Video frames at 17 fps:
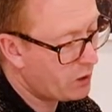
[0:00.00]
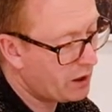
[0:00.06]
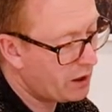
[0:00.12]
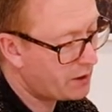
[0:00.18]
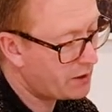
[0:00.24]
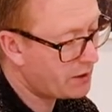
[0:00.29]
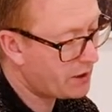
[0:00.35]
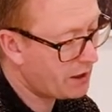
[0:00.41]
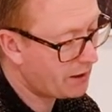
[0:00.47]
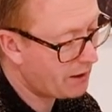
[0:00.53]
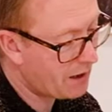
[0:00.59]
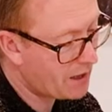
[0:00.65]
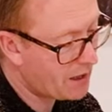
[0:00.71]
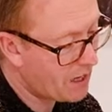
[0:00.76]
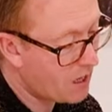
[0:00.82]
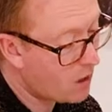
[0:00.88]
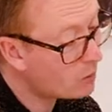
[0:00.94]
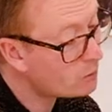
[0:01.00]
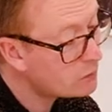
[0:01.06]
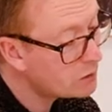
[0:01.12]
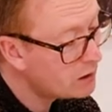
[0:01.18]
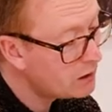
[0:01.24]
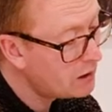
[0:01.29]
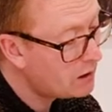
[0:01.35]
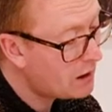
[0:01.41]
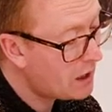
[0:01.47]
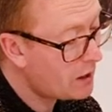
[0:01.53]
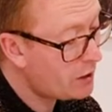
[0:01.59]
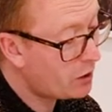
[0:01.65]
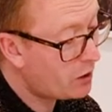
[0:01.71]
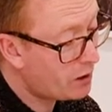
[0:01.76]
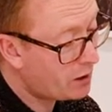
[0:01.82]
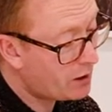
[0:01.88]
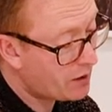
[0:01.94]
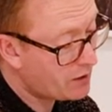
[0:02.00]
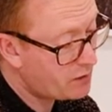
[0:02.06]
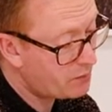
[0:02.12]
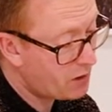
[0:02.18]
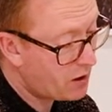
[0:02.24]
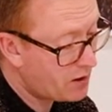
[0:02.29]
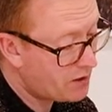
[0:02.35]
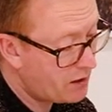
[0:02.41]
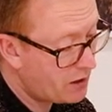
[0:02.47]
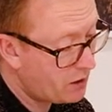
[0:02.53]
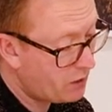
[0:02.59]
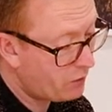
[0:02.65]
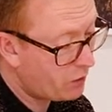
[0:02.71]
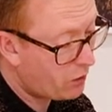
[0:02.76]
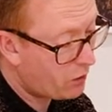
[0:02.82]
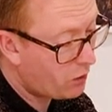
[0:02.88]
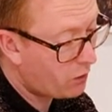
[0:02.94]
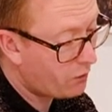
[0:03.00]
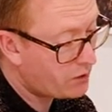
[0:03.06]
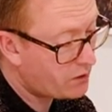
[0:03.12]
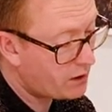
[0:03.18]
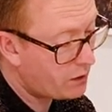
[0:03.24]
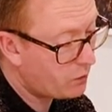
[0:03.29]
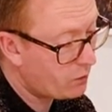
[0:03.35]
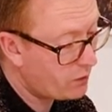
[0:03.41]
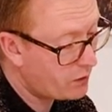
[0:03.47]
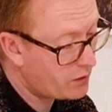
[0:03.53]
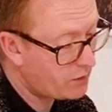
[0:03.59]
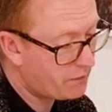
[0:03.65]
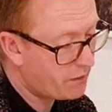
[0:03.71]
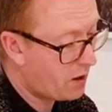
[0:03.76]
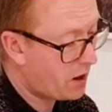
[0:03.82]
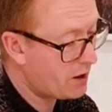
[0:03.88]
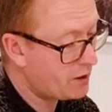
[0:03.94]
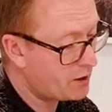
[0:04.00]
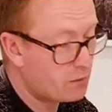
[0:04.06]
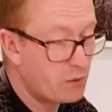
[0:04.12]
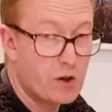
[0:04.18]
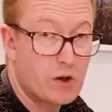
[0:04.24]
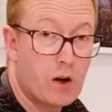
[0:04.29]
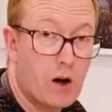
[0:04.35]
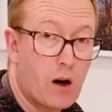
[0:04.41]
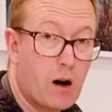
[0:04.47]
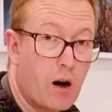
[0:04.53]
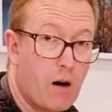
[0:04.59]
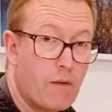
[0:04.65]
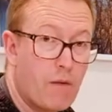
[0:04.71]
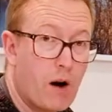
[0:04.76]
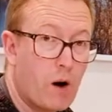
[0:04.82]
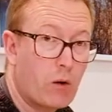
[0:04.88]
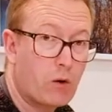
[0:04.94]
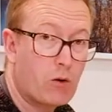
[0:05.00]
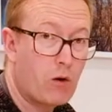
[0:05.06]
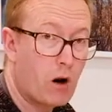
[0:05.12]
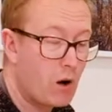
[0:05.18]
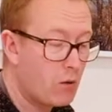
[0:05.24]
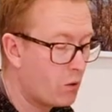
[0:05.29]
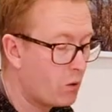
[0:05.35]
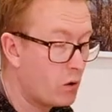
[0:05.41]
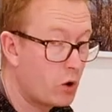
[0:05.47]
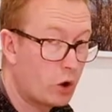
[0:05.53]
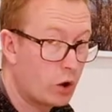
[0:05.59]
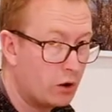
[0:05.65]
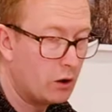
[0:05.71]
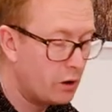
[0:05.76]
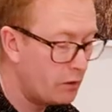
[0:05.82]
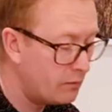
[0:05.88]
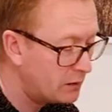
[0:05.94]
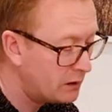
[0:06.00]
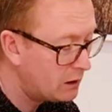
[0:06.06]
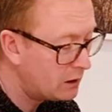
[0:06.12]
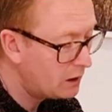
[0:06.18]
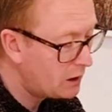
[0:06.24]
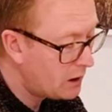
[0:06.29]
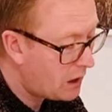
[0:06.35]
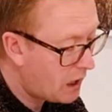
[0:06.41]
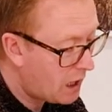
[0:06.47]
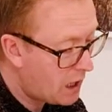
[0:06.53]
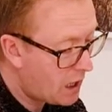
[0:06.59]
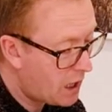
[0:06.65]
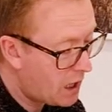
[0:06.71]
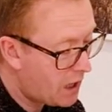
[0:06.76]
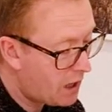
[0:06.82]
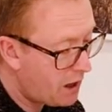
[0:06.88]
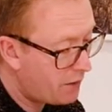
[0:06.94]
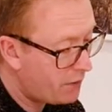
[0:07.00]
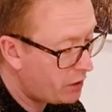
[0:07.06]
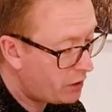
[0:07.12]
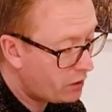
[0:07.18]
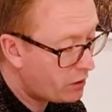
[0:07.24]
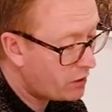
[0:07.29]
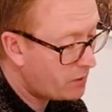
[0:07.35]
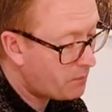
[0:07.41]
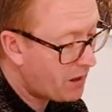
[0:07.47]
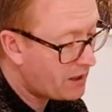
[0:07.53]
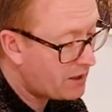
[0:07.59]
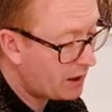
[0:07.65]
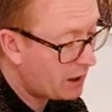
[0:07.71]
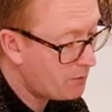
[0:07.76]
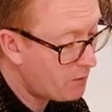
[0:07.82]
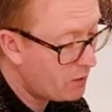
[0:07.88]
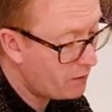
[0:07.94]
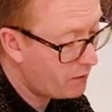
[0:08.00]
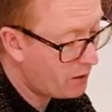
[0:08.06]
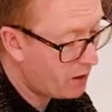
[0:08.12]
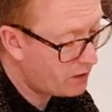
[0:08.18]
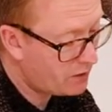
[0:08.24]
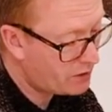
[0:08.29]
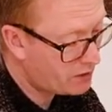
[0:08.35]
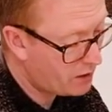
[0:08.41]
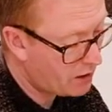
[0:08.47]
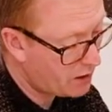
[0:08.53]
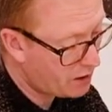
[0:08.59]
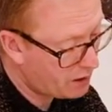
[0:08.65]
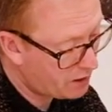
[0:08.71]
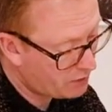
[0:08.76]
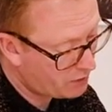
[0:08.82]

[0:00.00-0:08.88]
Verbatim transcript: You can take that out and you can customize it. You've got obviously all the dividers which are, Velcro or hook loop, uh, and you can just basically move those to,